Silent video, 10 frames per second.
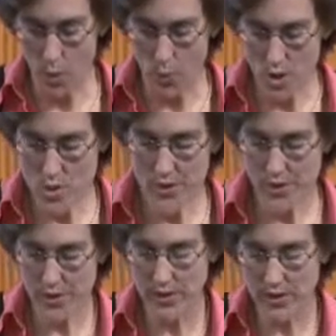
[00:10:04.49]
Woe to
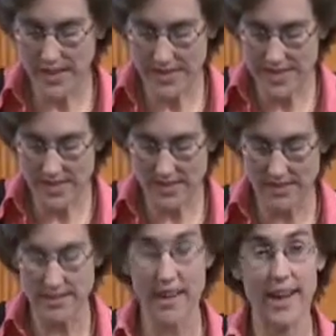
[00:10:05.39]
those at ease in
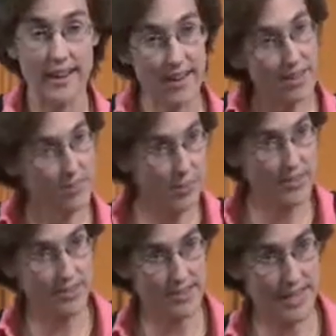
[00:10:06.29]
Zion, of course
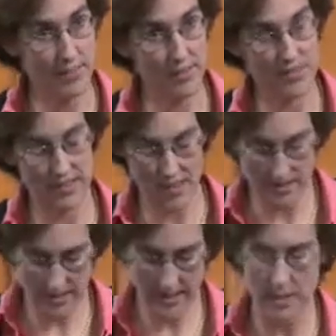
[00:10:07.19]
that's the capital of the
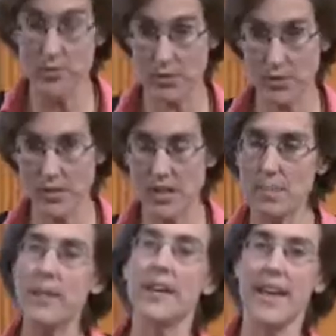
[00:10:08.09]
southern kingdom,
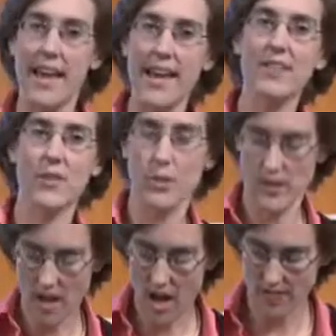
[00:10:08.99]
Jerusalem, and those
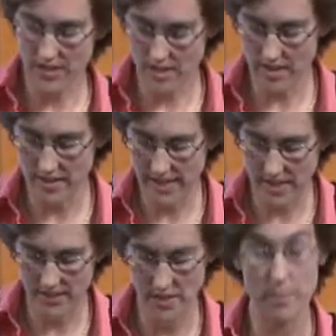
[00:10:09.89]
confident on the hill
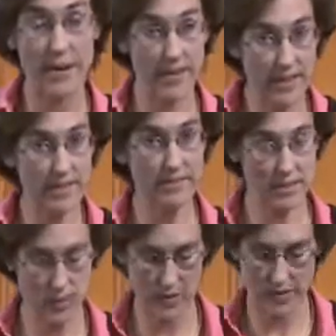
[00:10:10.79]
of Samaria,
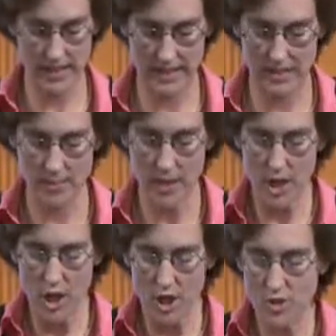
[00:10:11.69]
the northern kingdom,
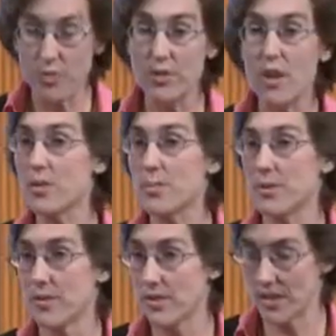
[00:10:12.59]
you
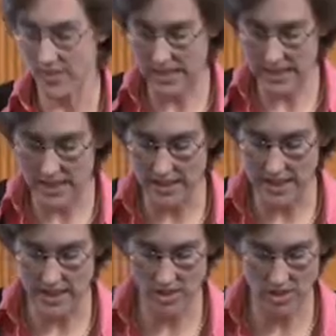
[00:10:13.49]
notables of the leading
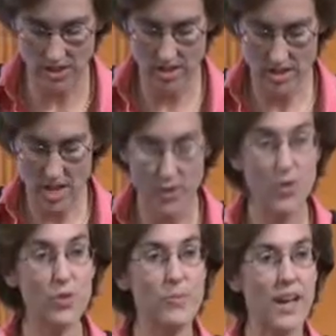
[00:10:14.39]
nation, on
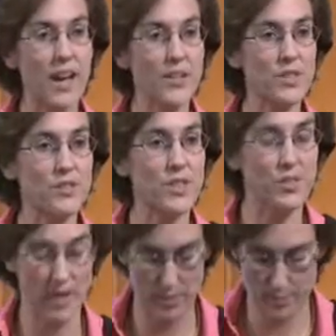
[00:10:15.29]
whom the house of
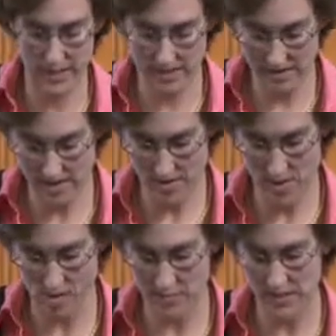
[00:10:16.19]
Israel pin their
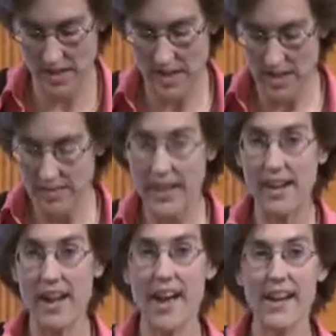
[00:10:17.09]
hopes. They
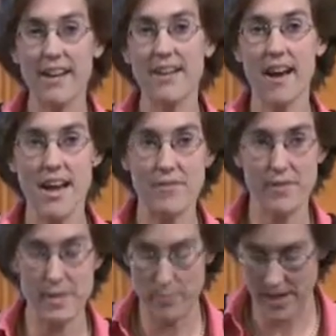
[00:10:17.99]
lie on
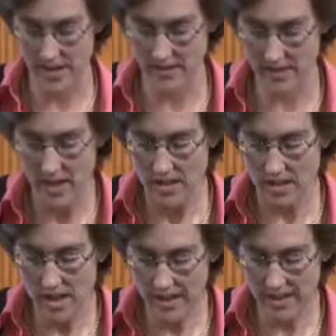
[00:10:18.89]
ivory beds,
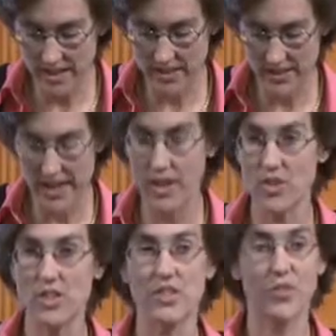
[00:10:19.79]
lolling on their
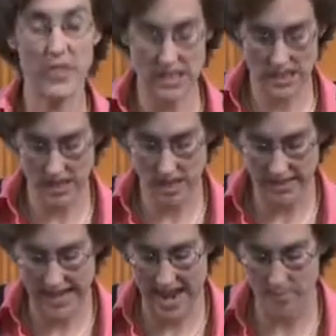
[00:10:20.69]
couches, feasting on
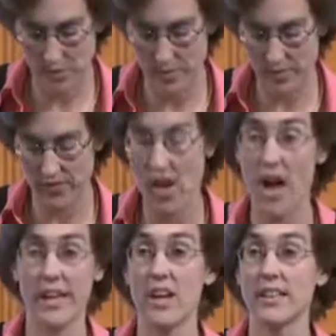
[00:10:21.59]
lambs from the
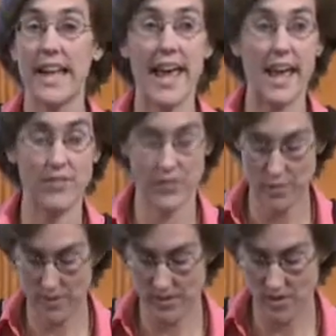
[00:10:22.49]
flock and on calves
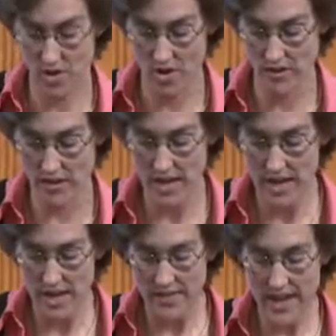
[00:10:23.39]
from the stalls.
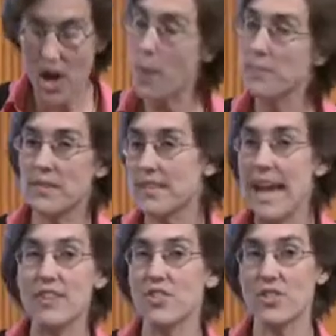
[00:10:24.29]
They hum
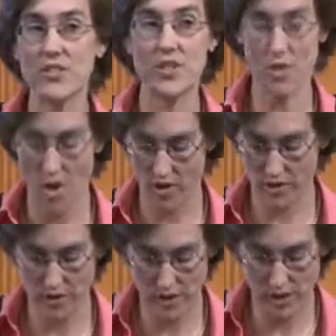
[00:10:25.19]
snatches of song
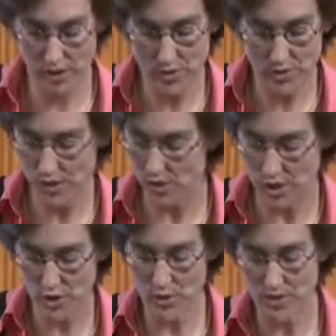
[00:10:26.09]
to the
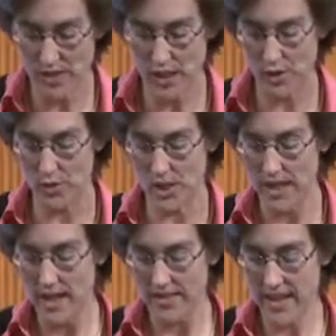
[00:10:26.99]
tune of the lute.
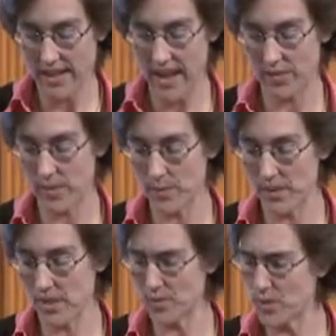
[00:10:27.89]
They account
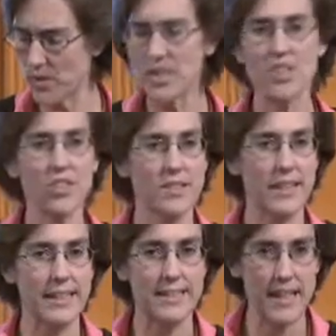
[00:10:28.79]
themselves musicians
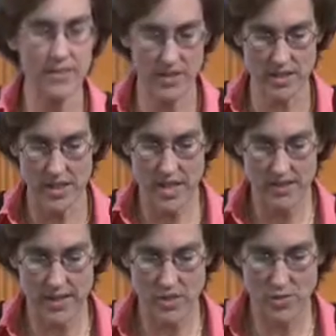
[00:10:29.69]
like David.
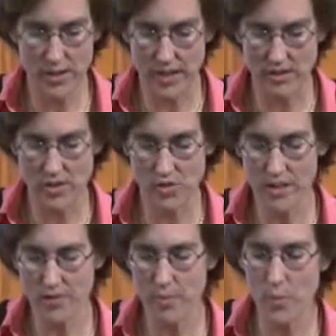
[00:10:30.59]
They drink
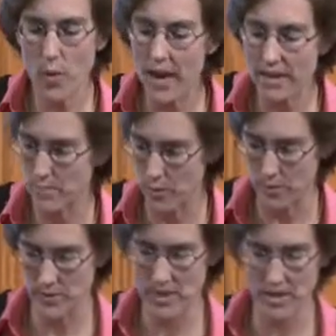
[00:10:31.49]
straight from the wine
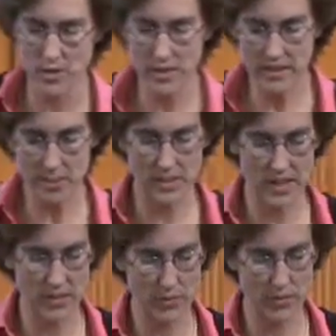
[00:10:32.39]
bowls and anoint
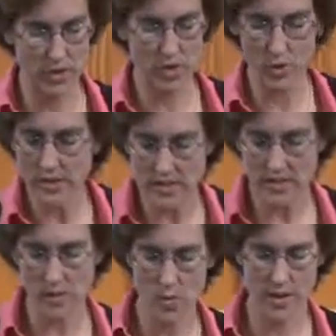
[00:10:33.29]
themselves with the
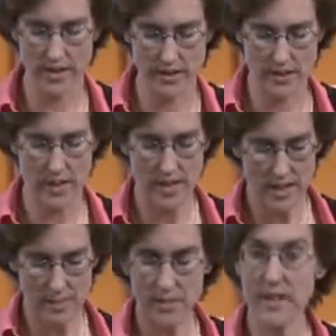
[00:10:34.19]
choicest oils.
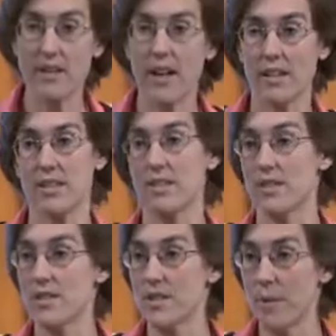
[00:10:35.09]
But they are not
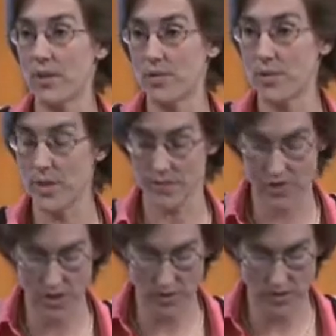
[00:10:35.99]
concerned about the ruin of
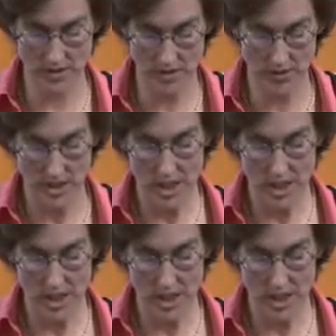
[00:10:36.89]
Joseph.